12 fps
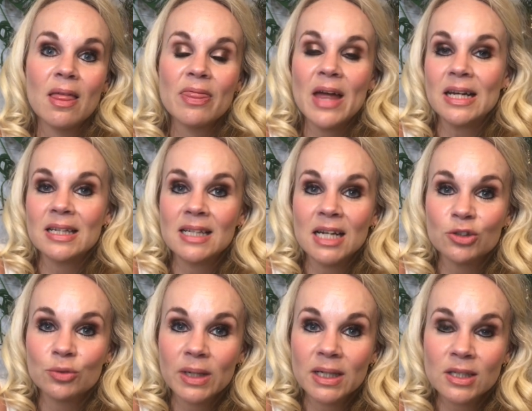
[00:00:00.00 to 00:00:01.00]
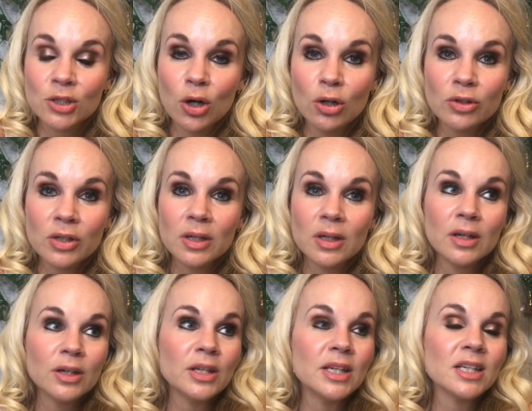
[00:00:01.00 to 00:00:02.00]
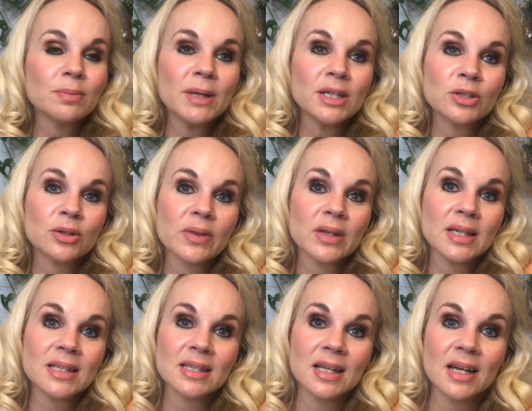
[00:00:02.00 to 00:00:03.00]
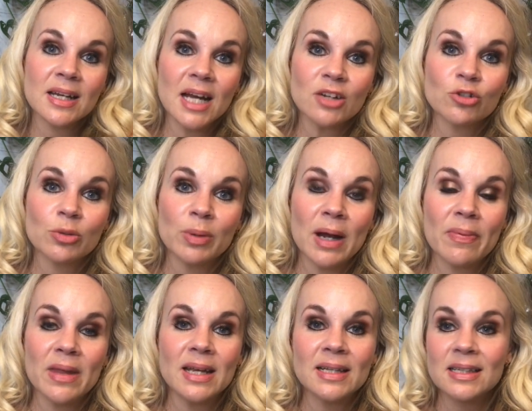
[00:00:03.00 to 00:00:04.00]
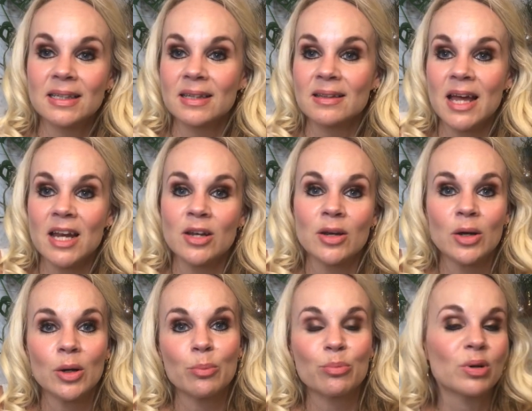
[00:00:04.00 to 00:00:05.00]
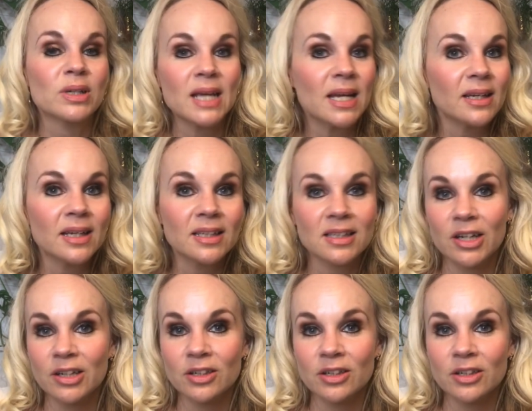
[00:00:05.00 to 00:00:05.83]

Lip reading: that it's natural when it's not. You need to make sure that it's a natural brand that isn't then pretending it's going